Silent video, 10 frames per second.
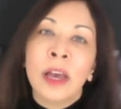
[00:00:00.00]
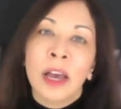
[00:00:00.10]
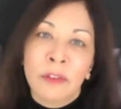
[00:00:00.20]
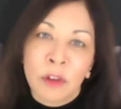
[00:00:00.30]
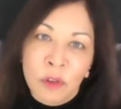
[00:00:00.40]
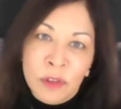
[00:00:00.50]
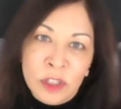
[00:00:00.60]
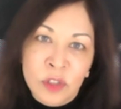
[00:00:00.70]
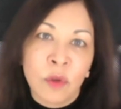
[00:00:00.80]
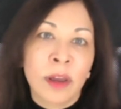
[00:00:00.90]
Have I got
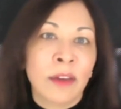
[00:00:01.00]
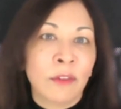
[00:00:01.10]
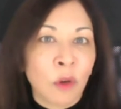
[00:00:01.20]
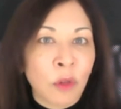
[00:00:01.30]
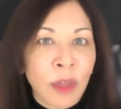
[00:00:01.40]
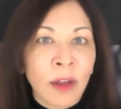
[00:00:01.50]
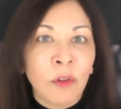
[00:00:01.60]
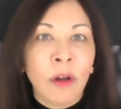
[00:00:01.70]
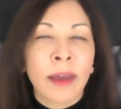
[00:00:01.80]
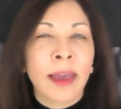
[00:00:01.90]
this right? Have I got that
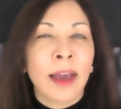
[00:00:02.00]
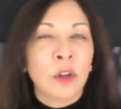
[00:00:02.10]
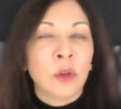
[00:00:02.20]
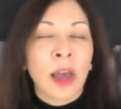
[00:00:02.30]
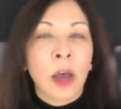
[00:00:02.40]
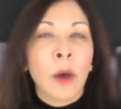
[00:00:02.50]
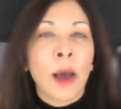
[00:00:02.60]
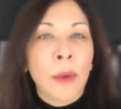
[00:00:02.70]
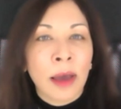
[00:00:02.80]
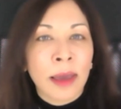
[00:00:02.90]
right? How
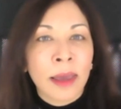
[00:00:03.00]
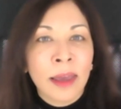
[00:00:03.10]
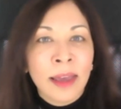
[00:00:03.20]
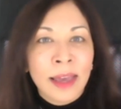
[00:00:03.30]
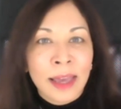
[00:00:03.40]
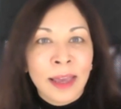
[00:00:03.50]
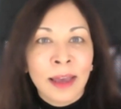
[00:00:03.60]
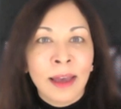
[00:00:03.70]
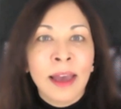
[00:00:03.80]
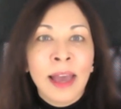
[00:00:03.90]
am I
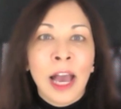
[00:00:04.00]
here?